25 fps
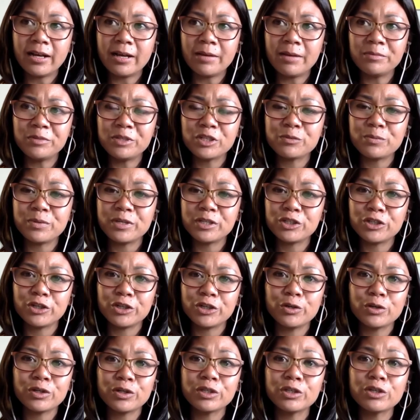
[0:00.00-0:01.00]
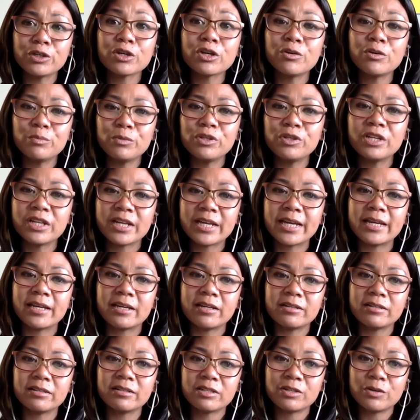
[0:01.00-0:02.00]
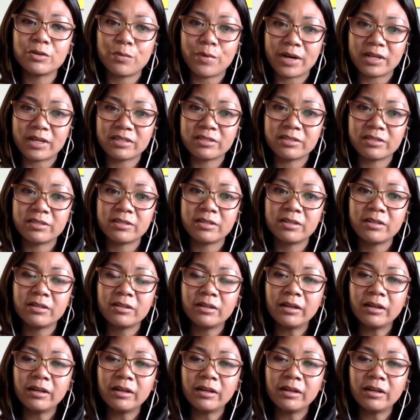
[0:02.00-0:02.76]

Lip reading: Just make sure you communicate to us